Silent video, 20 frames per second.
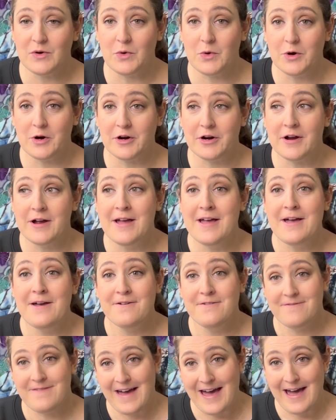or
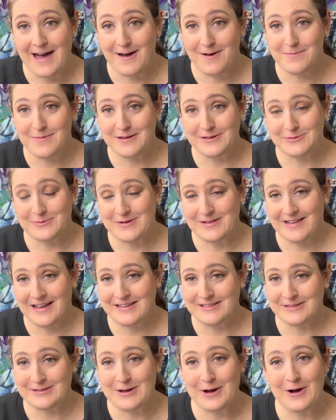FAB as we
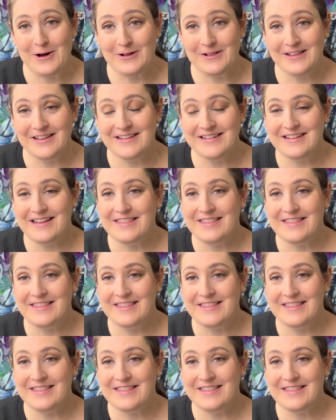like to call it.